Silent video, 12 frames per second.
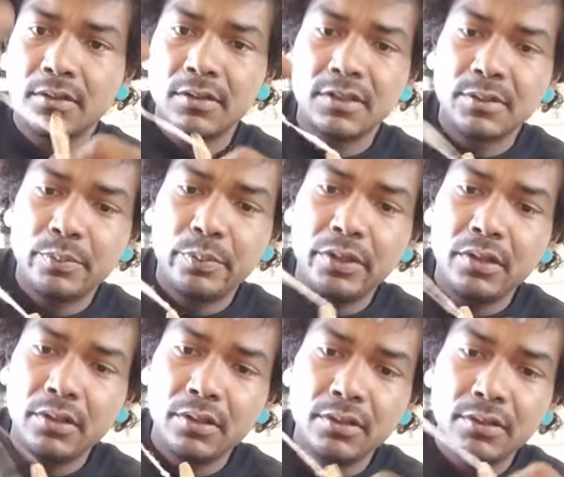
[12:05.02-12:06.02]

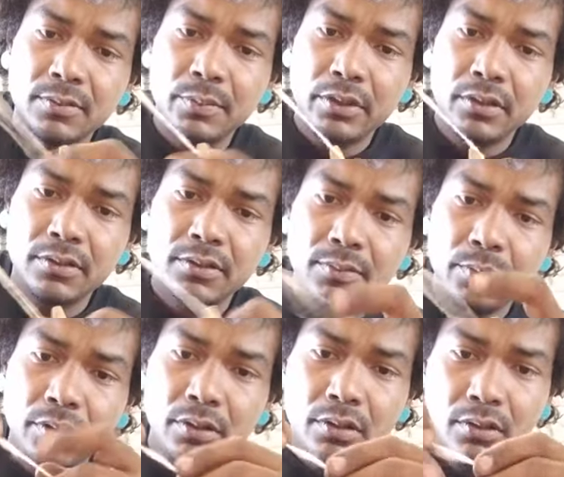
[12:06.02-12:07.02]
Spin, spin,
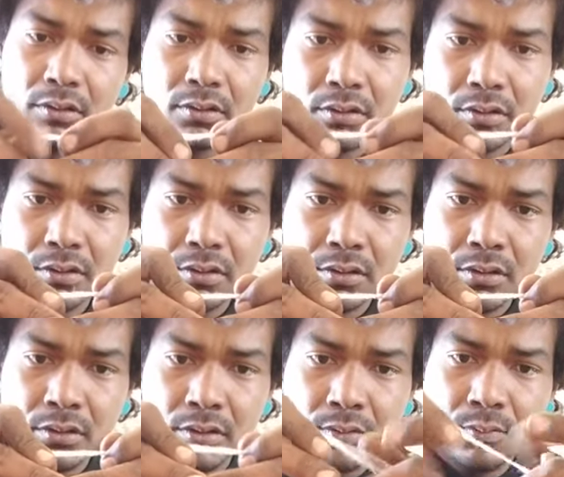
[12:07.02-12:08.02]
spin
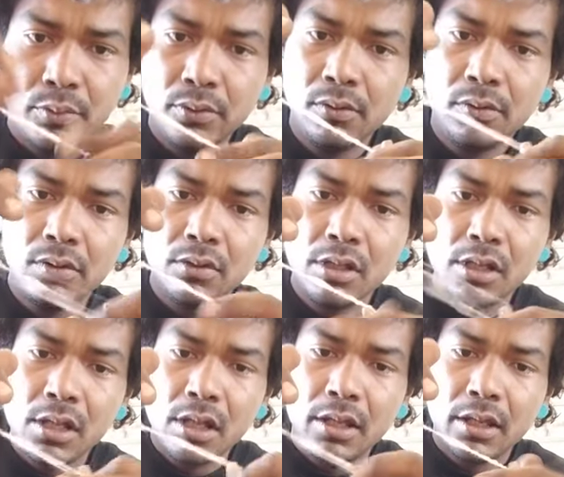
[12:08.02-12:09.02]
pull
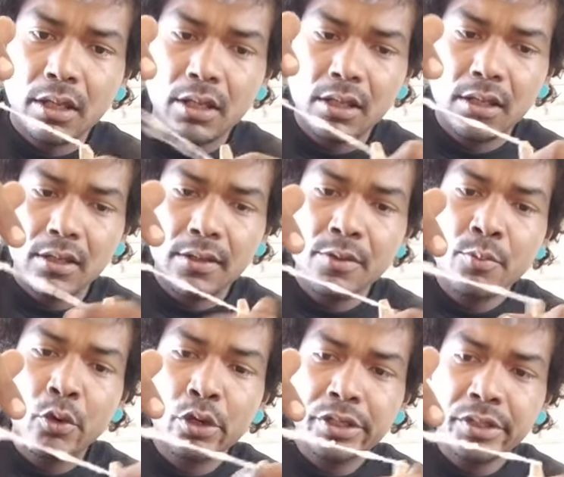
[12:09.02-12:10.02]
and the
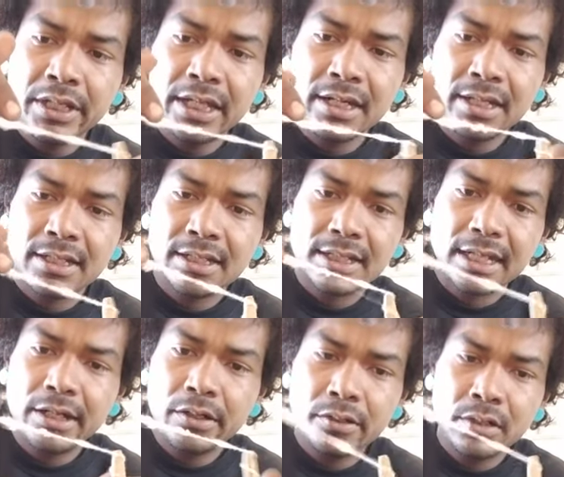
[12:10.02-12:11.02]
more you get it
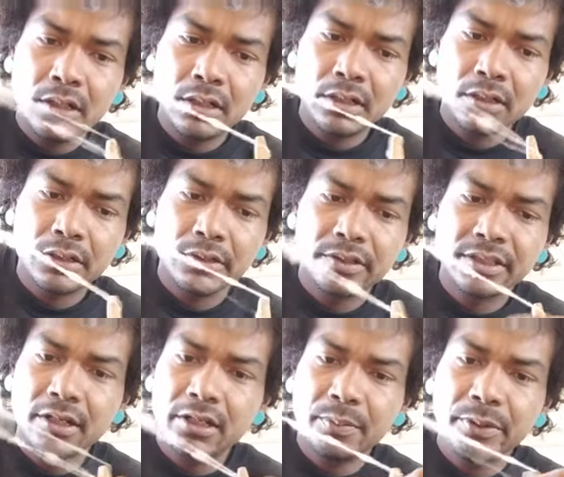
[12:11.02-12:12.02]
down, it'll
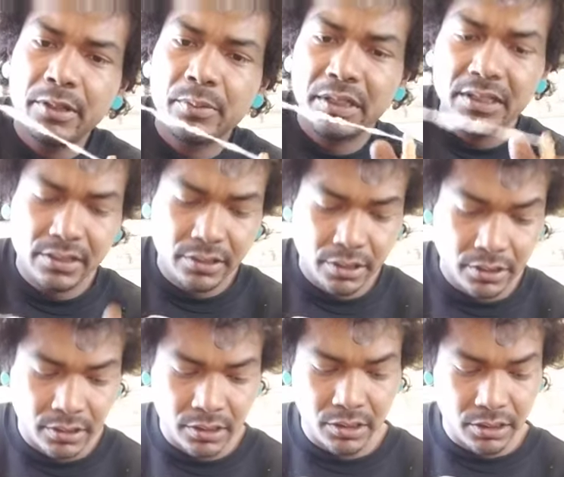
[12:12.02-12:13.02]
start to become easier to you.
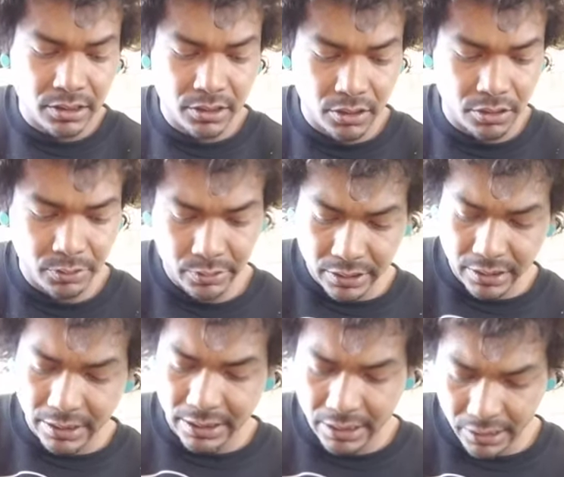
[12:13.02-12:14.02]
Then you can start doing it
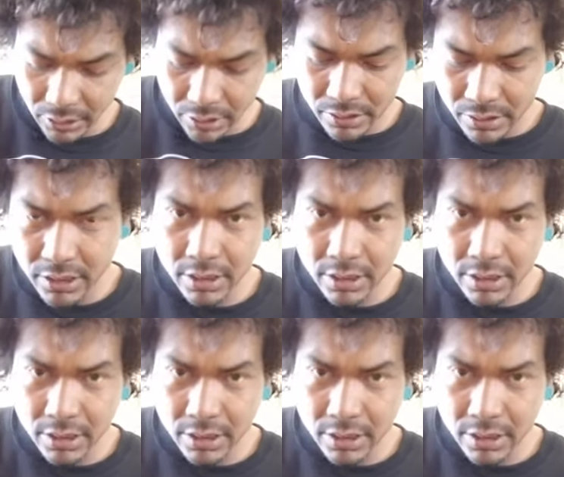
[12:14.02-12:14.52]
like here.